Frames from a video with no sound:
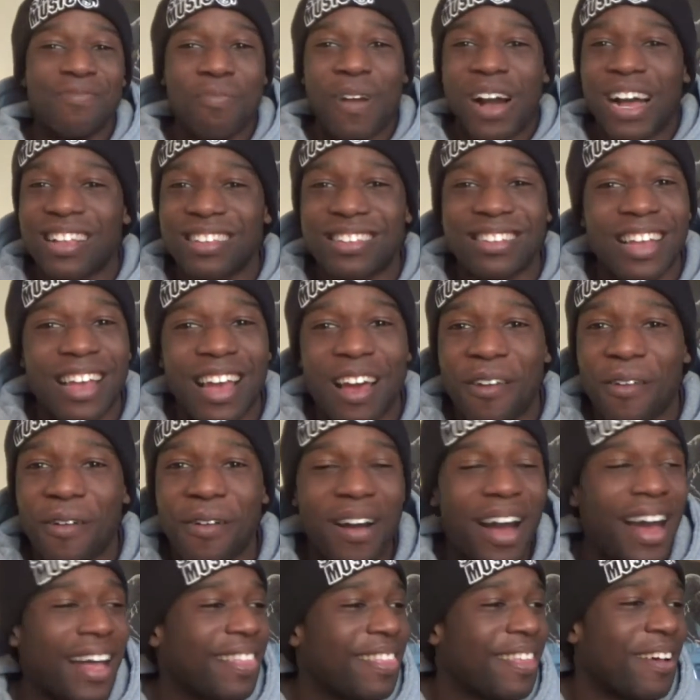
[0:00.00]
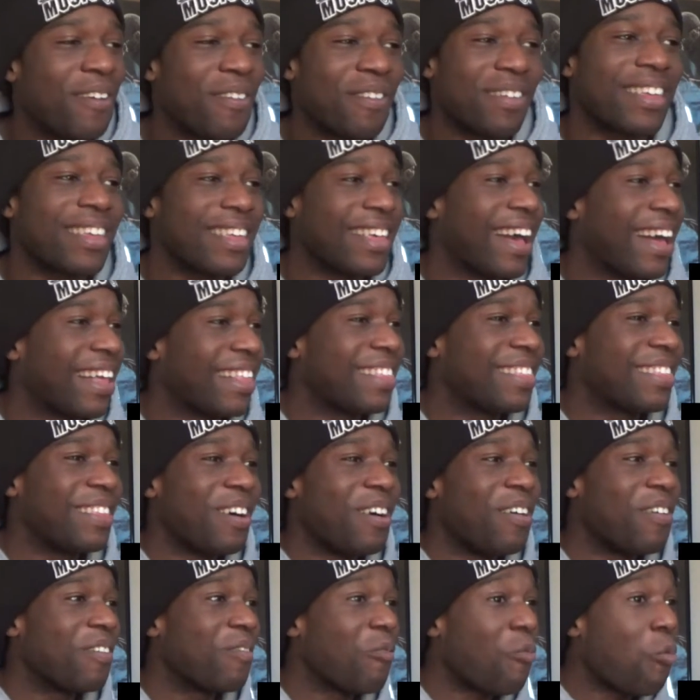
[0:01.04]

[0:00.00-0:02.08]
my channel. I don't, I don't,